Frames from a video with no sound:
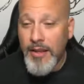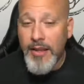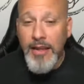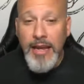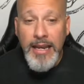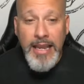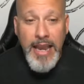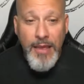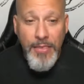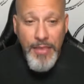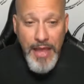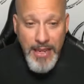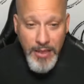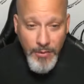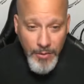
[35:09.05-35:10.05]
I can't
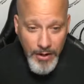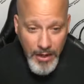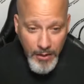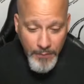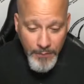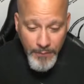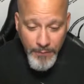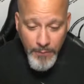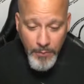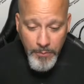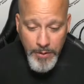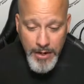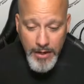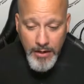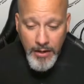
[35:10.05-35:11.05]
thank you enough for
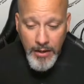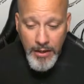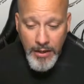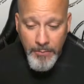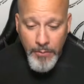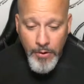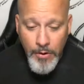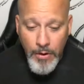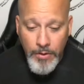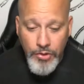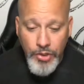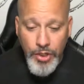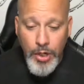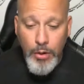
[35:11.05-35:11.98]
being a part of the show.